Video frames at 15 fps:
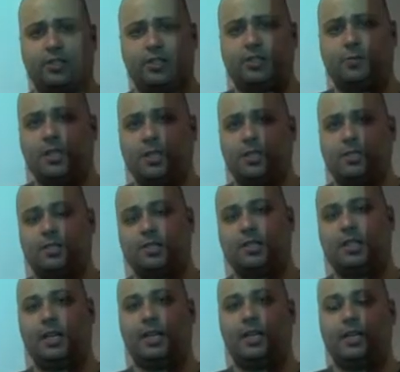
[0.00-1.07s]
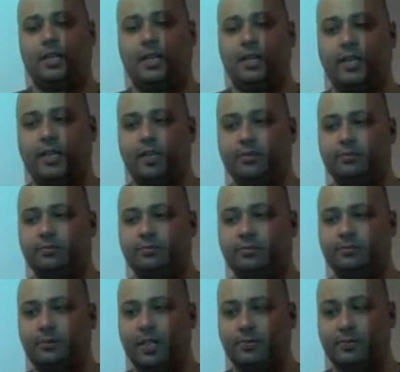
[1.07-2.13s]
experience in that.
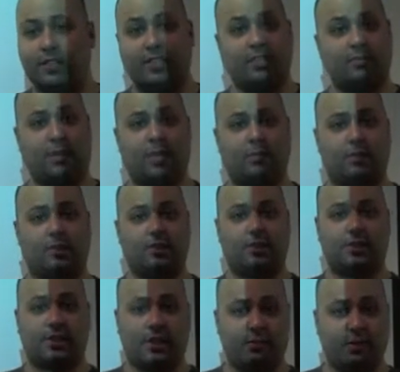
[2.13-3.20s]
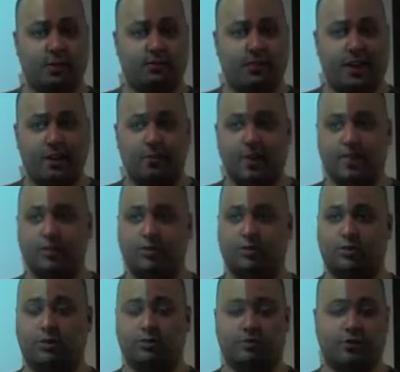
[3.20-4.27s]
A friend of mine wanted to set up an environmental
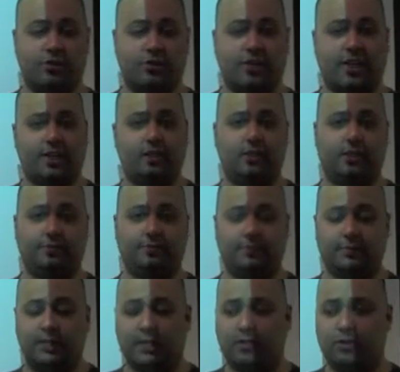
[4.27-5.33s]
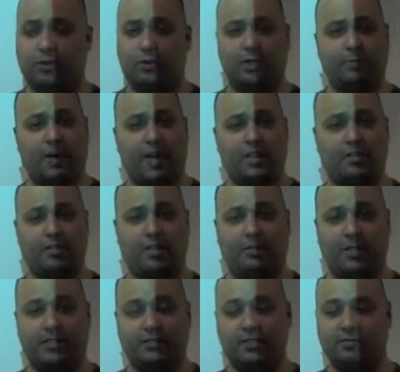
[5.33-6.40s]
group for recycling. He was quite passionate
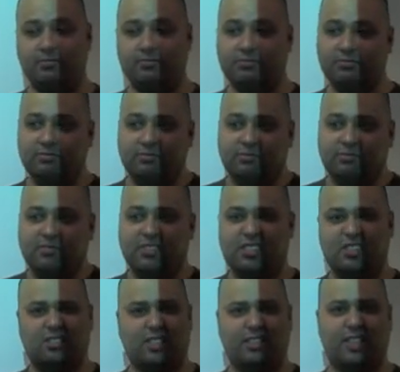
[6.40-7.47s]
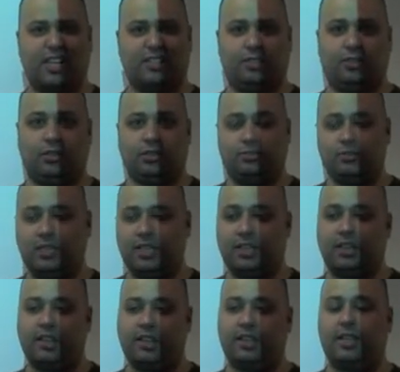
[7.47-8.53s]
about it. So I tagged along. I didn't
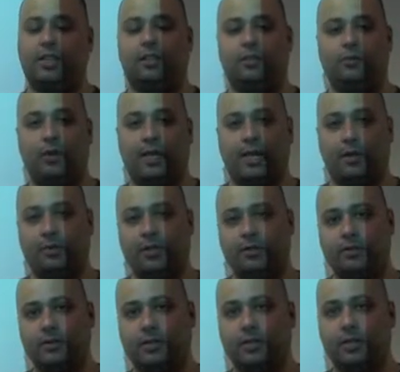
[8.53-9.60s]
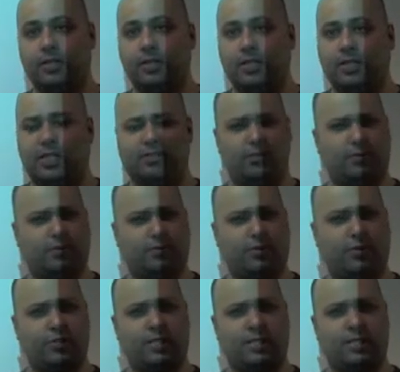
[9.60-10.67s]
think anything would happen. I was about
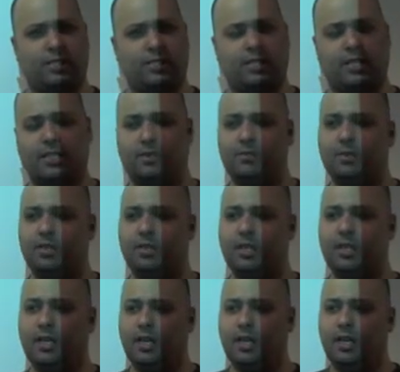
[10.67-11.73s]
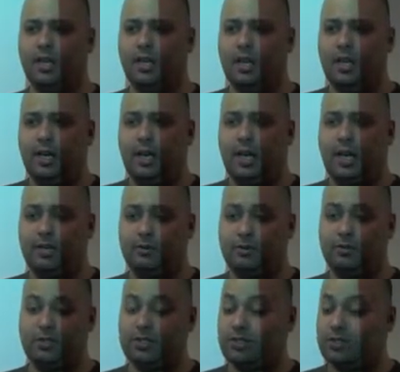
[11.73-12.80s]
14 at the time, and we
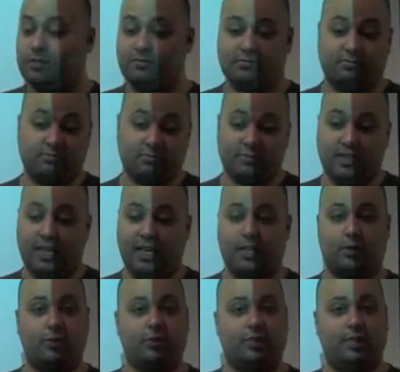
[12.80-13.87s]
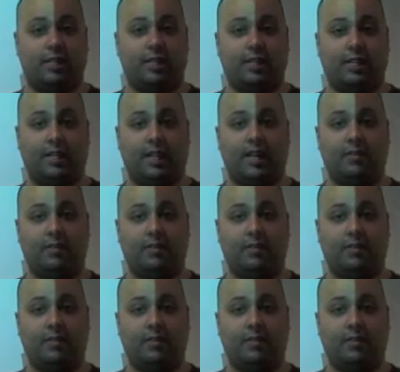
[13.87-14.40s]
would just go to the